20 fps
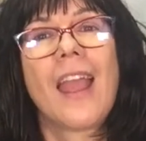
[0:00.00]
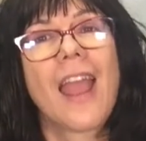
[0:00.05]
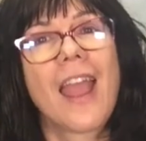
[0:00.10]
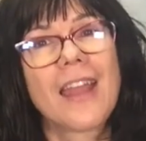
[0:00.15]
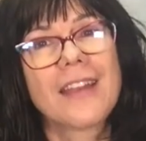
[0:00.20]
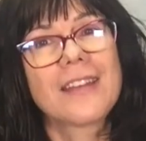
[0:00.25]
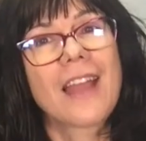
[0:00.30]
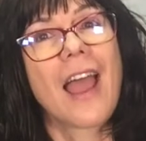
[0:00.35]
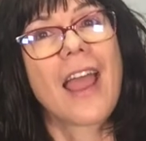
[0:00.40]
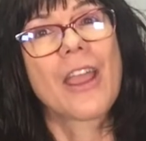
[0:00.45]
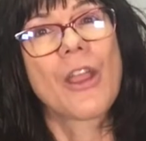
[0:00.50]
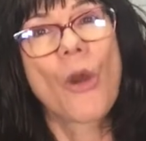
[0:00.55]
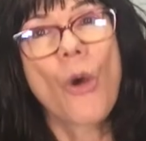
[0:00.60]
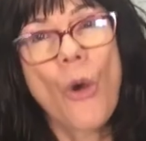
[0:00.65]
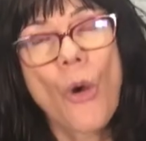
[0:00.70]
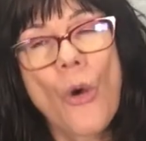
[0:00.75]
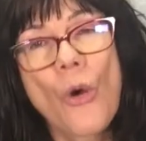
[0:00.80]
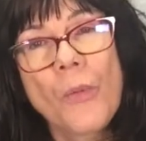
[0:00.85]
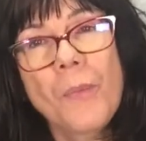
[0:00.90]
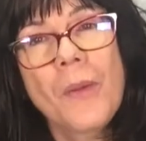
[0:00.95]
and I
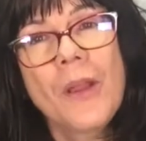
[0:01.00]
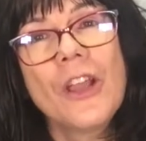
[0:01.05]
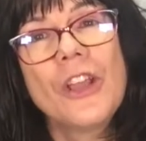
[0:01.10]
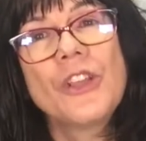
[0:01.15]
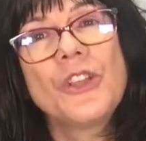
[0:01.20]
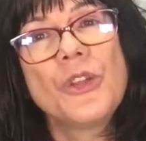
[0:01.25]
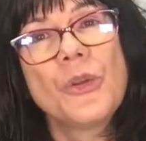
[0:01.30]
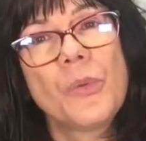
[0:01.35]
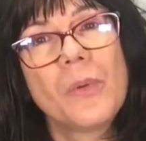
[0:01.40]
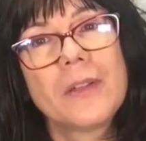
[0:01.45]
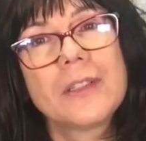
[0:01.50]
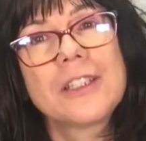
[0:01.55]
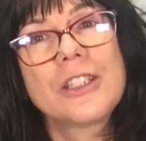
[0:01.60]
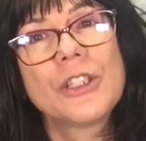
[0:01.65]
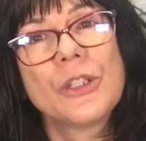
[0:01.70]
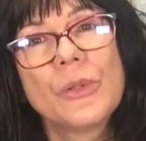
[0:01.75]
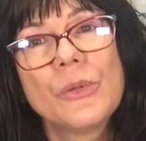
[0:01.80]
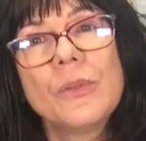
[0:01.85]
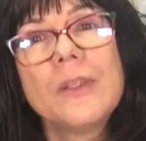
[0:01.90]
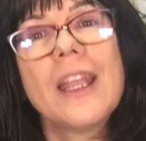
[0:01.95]
hope you will
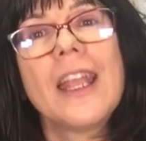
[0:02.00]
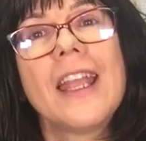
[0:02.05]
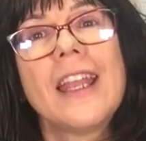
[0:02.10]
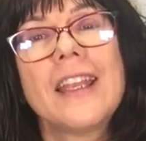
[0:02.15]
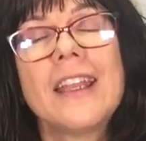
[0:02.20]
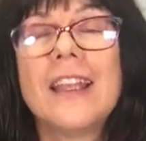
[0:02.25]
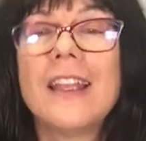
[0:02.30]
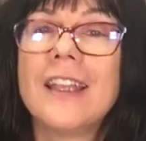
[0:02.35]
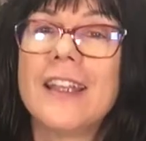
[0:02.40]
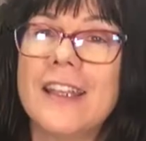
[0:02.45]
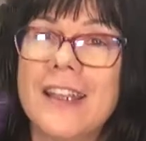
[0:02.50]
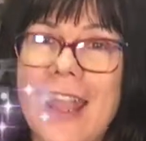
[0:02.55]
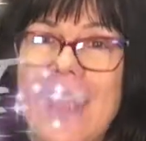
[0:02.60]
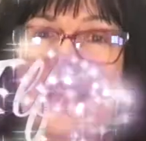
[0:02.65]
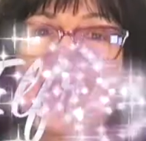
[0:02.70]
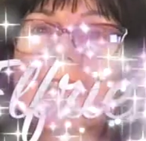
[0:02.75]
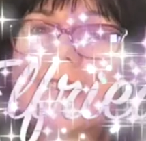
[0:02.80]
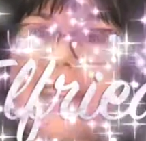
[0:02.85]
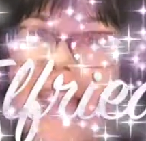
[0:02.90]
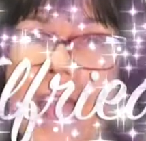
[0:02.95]
tune in
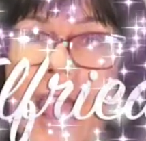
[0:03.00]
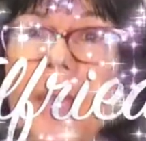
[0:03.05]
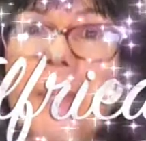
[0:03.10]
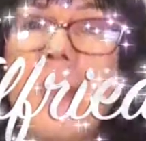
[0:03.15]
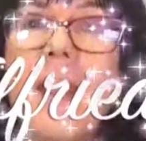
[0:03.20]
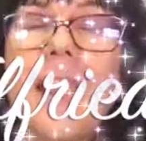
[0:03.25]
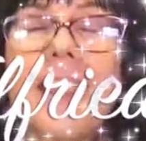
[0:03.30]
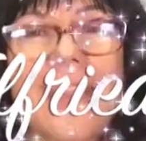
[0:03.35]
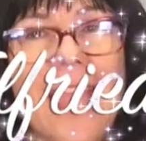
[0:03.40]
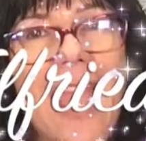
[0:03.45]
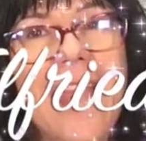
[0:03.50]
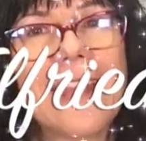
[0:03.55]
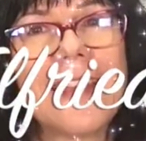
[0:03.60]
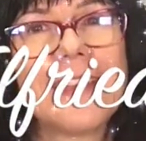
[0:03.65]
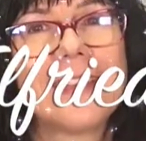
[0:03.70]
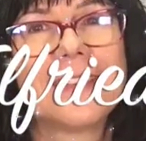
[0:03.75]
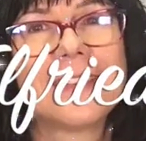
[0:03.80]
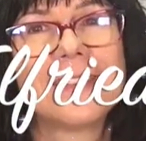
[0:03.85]
next time again.